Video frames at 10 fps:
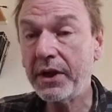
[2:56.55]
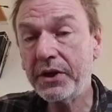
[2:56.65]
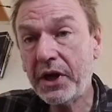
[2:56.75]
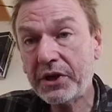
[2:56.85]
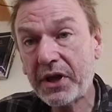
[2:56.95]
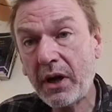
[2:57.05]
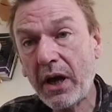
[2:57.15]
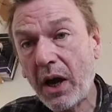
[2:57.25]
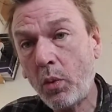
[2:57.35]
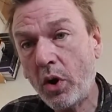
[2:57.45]
Yes,
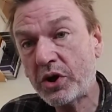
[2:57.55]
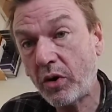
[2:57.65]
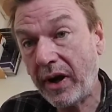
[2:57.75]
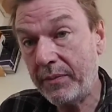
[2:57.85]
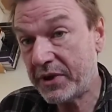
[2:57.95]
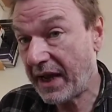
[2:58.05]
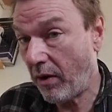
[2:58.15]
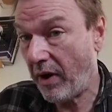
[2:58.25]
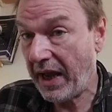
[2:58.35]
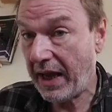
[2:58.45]
there were times that
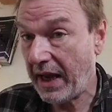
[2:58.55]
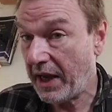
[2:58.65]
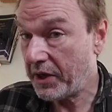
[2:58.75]
I